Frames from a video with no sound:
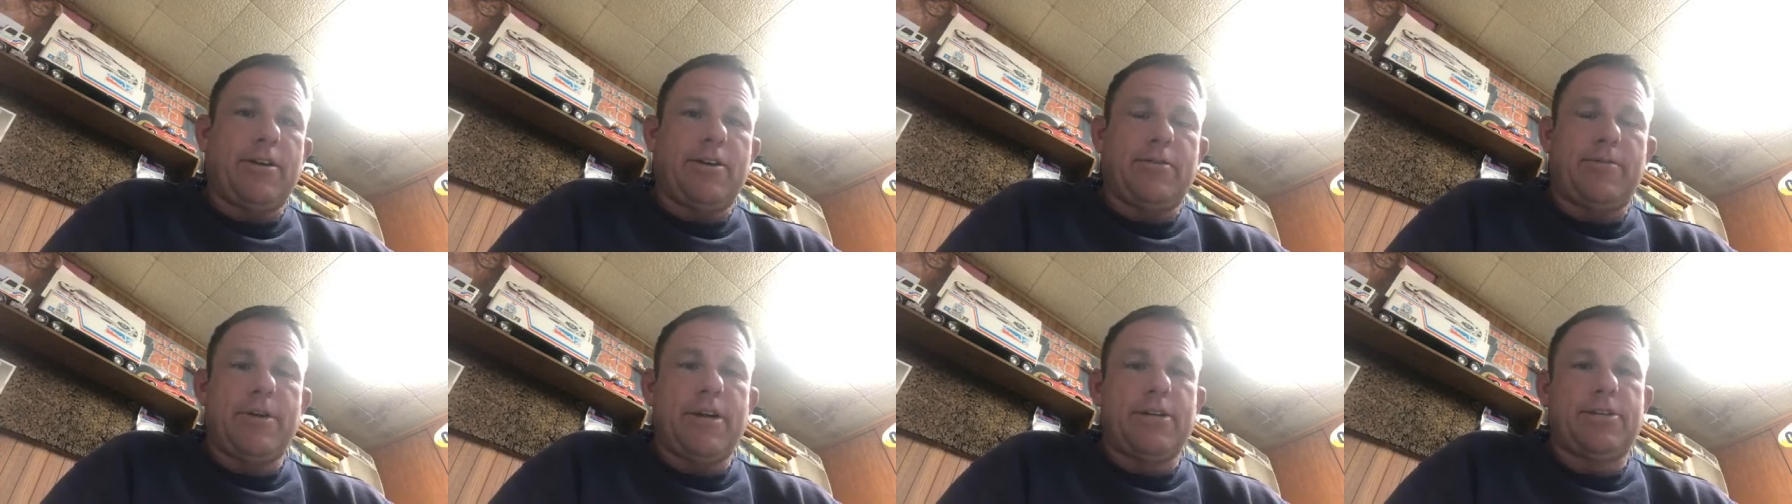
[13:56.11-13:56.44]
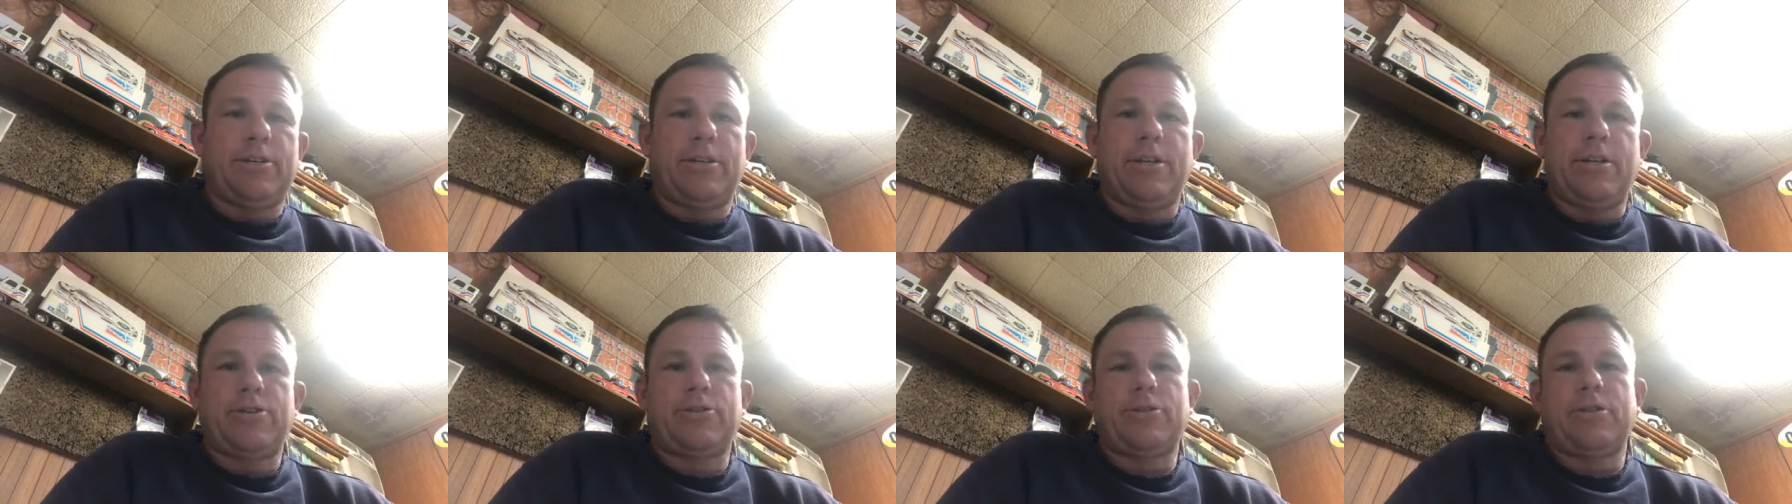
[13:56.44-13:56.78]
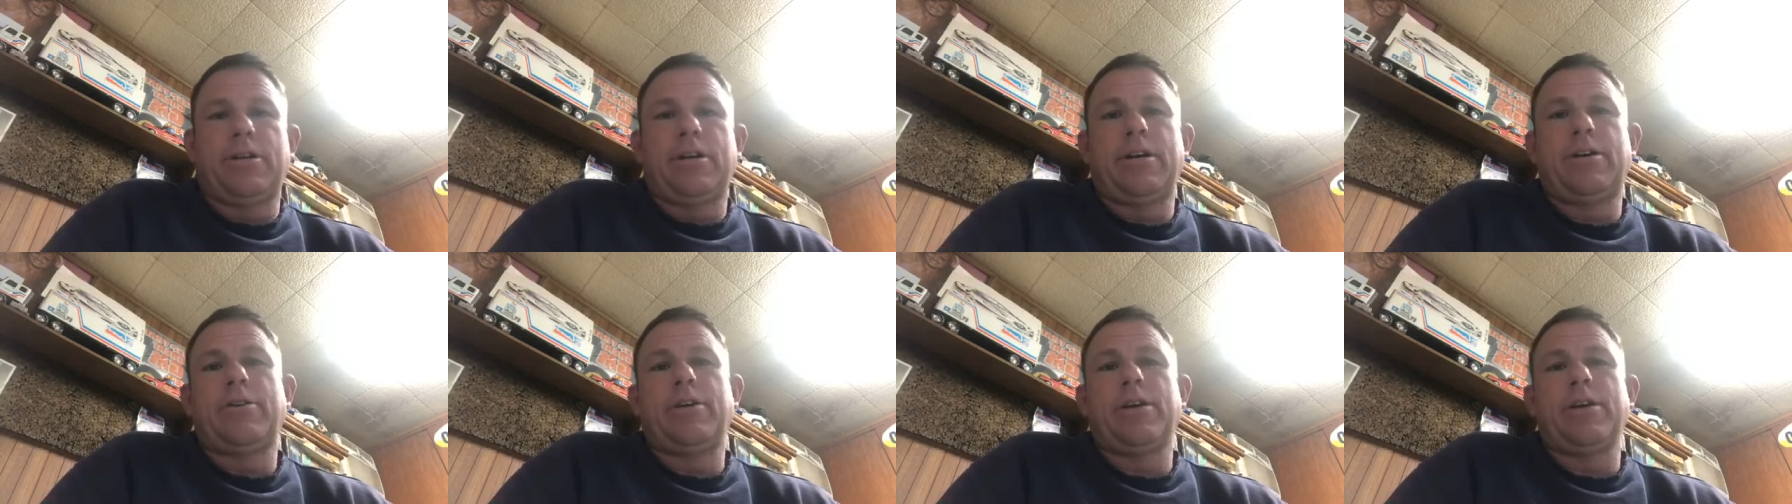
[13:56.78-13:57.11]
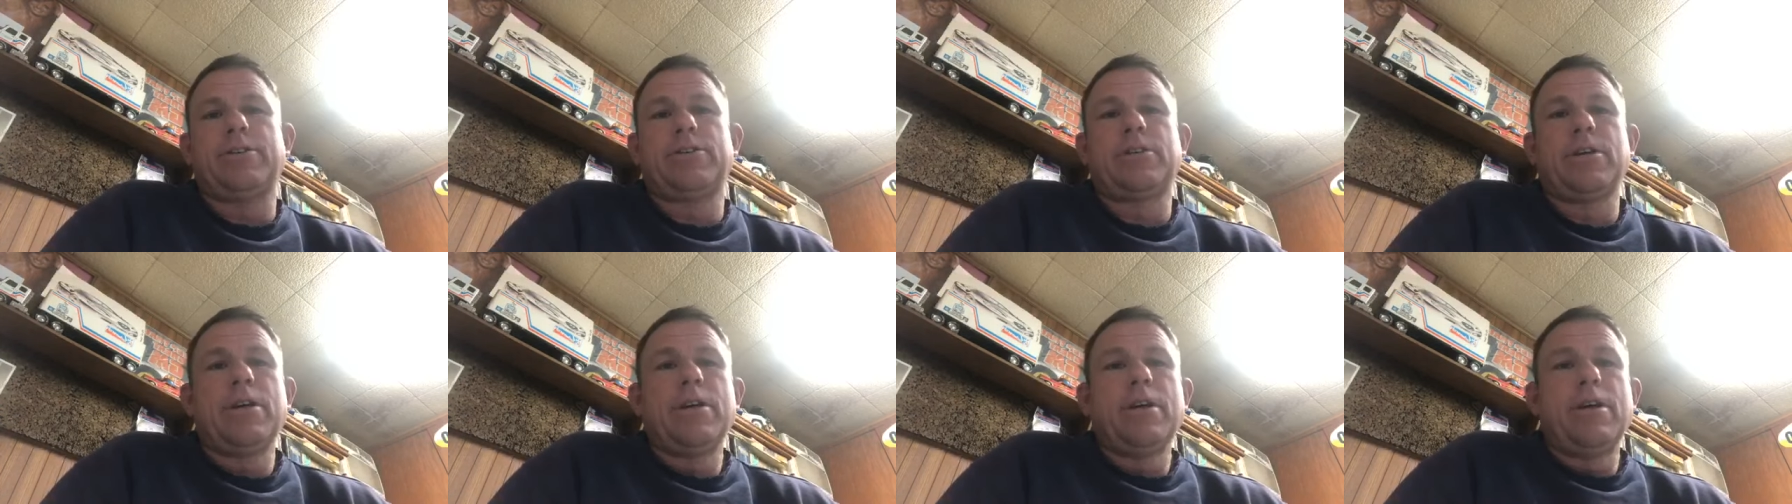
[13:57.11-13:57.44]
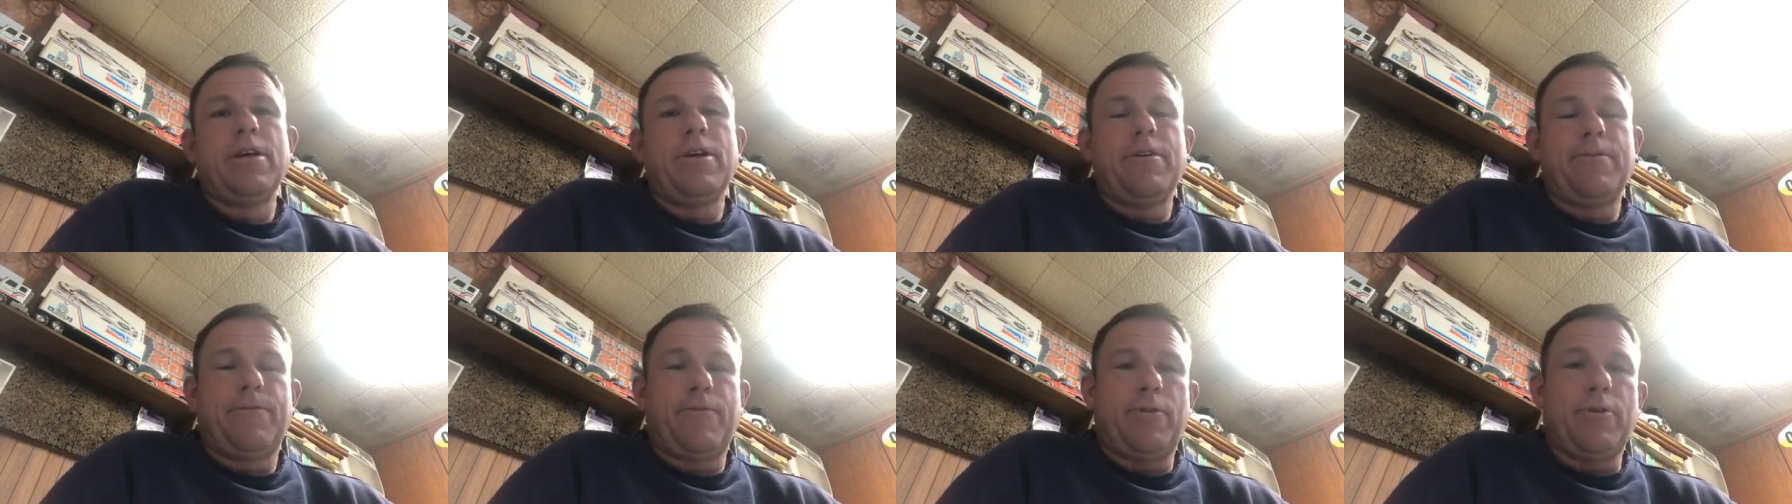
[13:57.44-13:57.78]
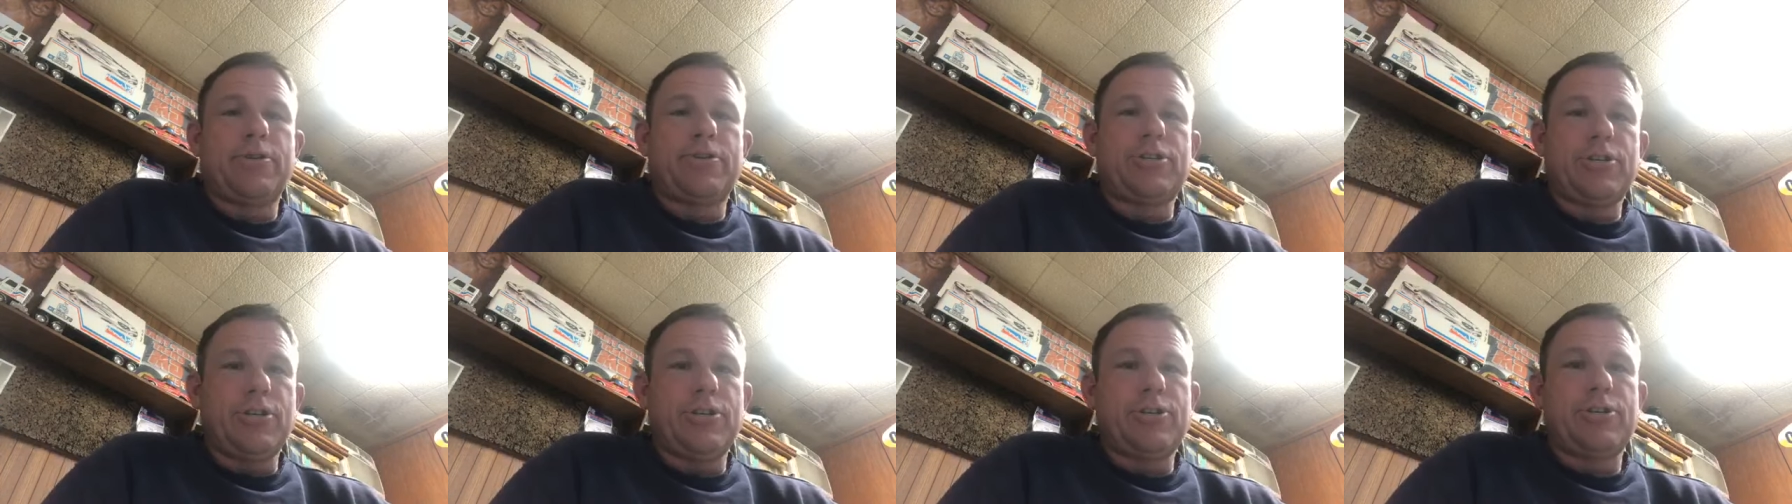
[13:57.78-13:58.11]
into residential areas
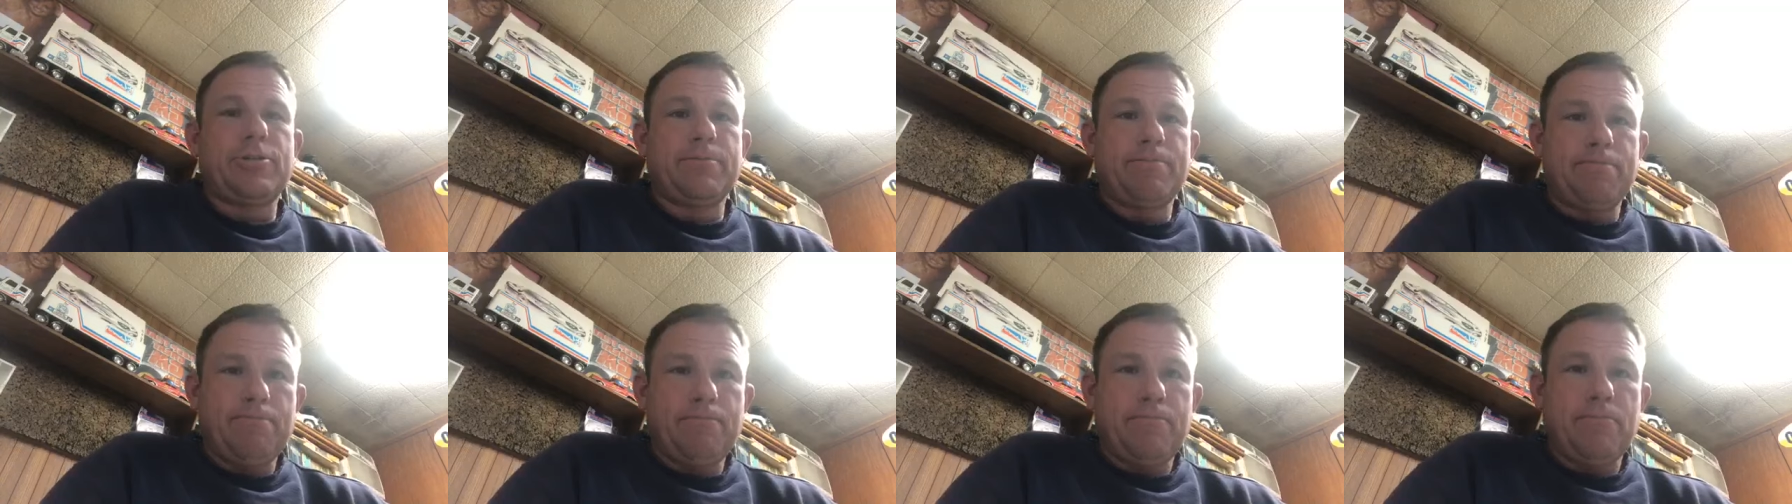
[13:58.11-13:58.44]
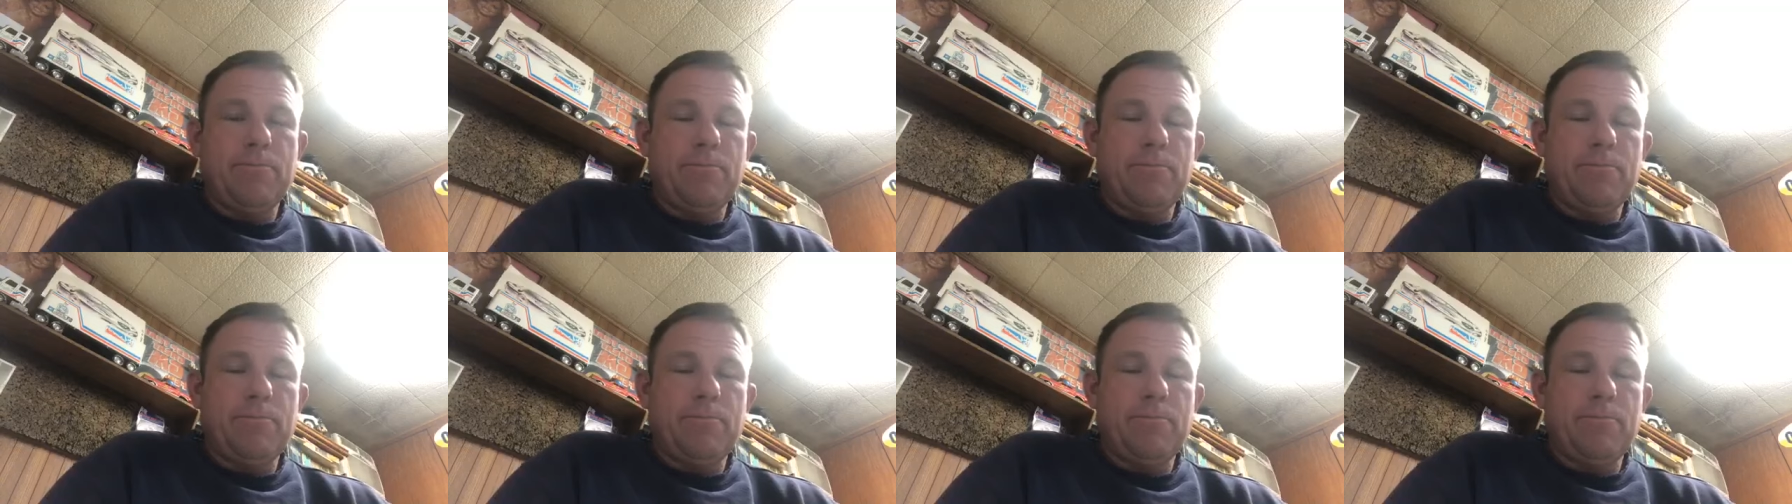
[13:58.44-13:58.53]
versus